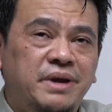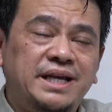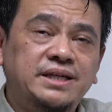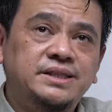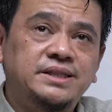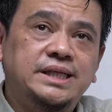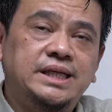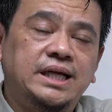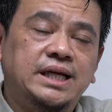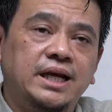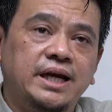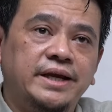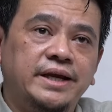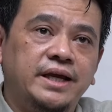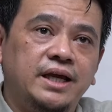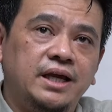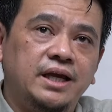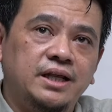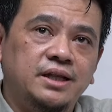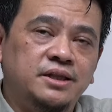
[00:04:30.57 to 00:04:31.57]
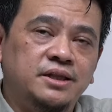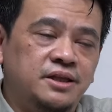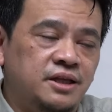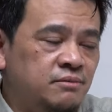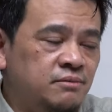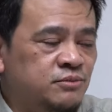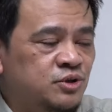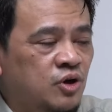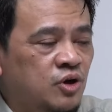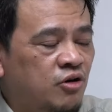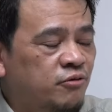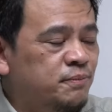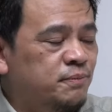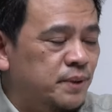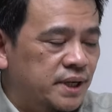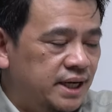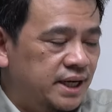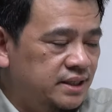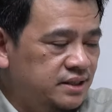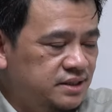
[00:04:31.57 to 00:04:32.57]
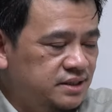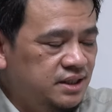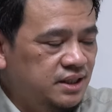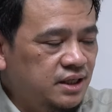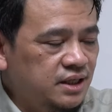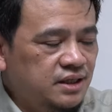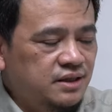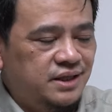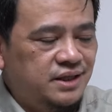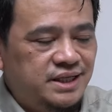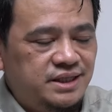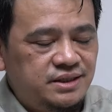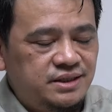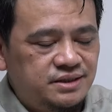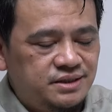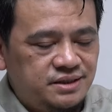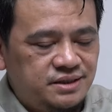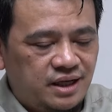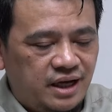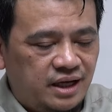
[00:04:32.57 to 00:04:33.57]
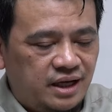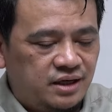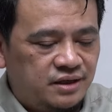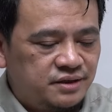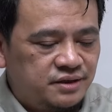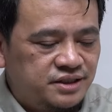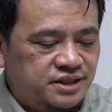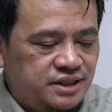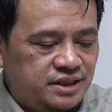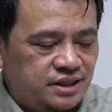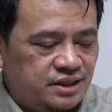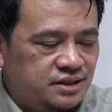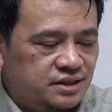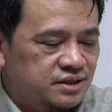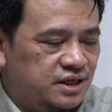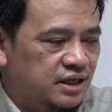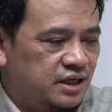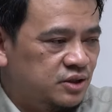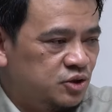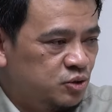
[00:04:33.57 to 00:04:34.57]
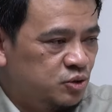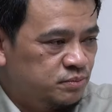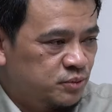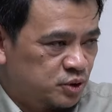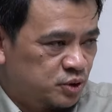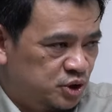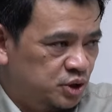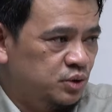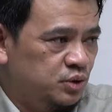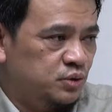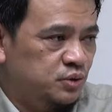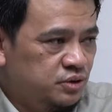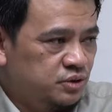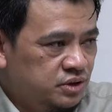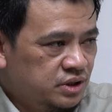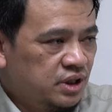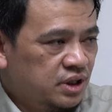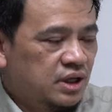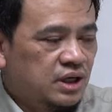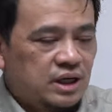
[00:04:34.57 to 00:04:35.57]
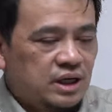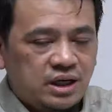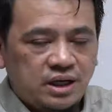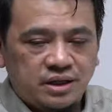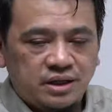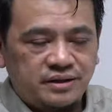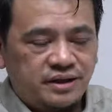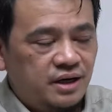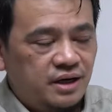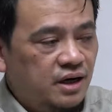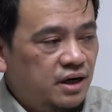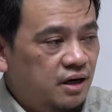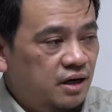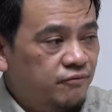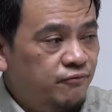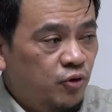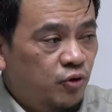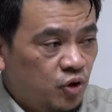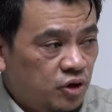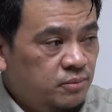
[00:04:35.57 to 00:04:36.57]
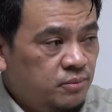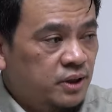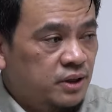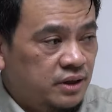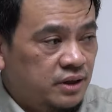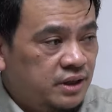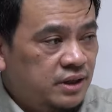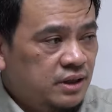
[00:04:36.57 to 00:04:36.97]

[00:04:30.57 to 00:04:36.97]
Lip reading: basically, in terms of pricing these energies that you produce, they are affordable,